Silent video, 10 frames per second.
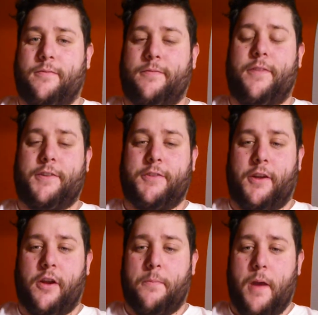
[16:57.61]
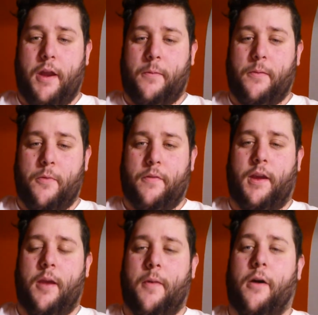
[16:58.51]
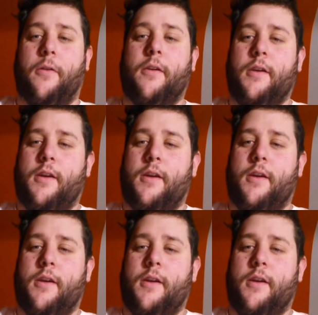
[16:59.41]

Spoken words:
fetching a good penny when the movie came out.